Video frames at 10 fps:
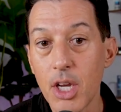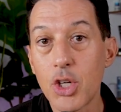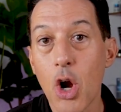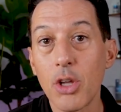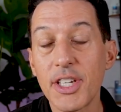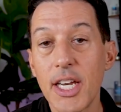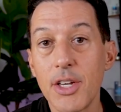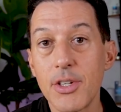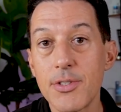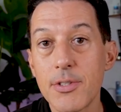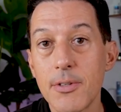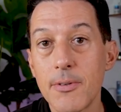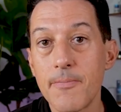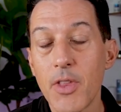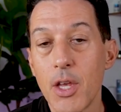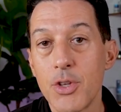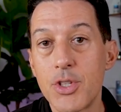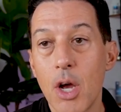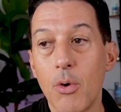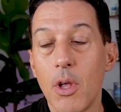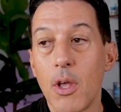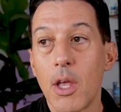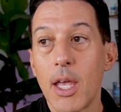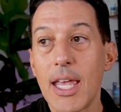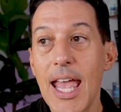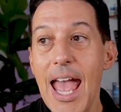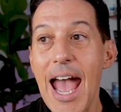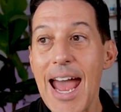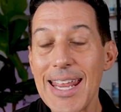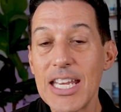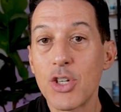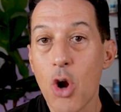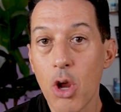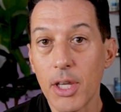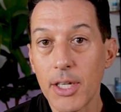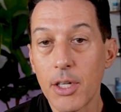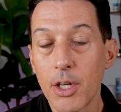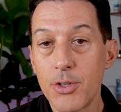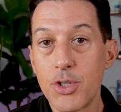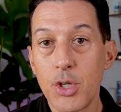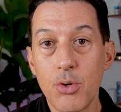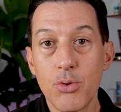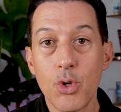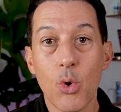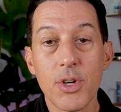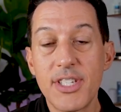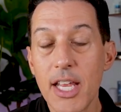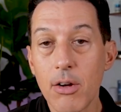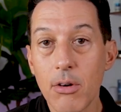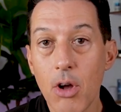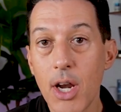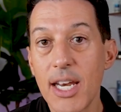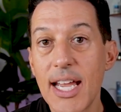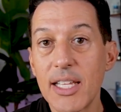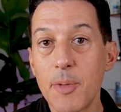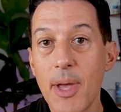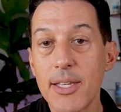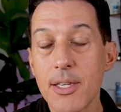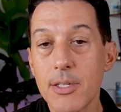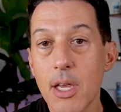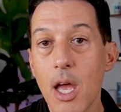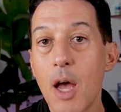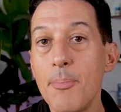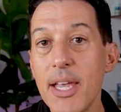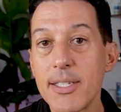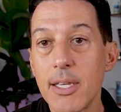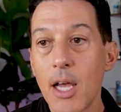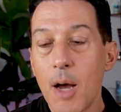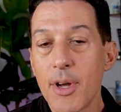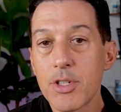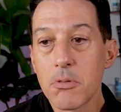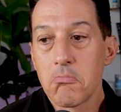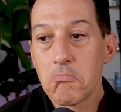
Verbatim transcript: Garlic and onions. So adding garlic to your dinner on a nightly basis, amazing. How much?